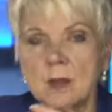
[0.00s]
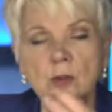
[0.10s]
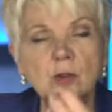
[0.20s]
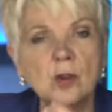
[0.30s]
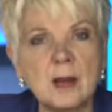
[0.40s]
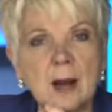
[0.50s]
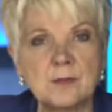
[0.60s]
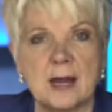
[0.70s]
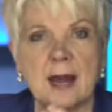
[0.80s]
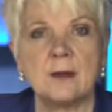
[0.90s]
Look up
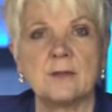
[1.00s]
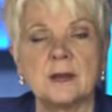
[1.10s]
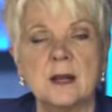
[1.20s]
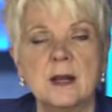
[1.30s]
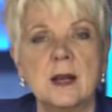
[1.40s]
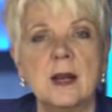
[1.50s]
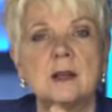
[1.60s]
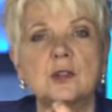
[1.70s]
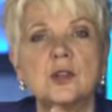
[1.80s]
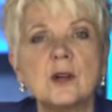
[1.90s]
to heaven.
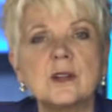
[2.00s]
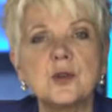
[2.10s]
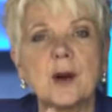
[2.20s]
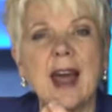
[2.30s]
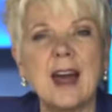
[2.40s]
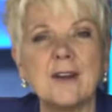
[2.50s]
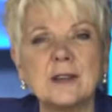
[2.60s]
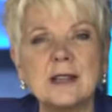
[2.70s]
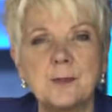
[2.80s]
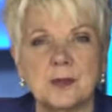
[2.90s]
look to a
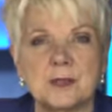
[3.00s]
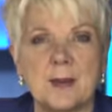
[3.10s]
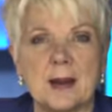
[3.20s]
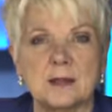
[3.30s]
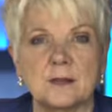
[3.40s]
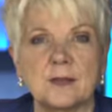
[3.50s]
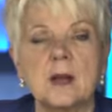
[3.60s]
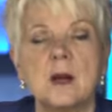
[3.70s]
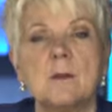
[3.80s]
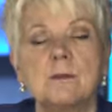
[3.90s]
heavenly perspective,
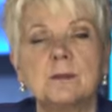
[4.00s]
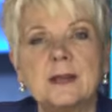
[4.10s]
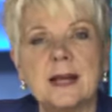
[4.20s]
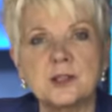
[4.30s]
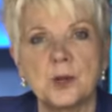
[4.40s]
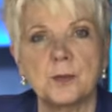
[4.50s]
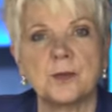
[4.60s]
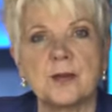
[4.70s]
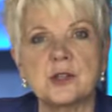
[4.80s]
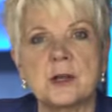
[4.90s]
bless your
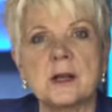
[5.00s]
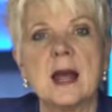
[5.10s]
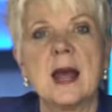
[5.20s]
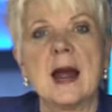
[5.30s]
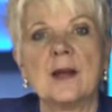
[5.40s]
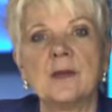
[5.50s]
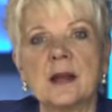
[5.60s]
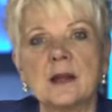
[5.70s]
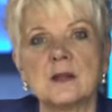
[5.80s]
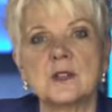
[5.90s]
provision, and
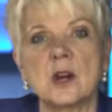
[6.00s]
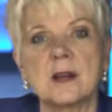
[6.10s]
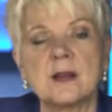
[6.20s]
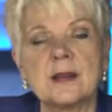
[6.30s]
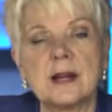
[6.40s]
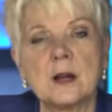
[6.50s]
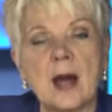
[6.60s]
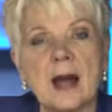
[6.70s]
then start giving it out.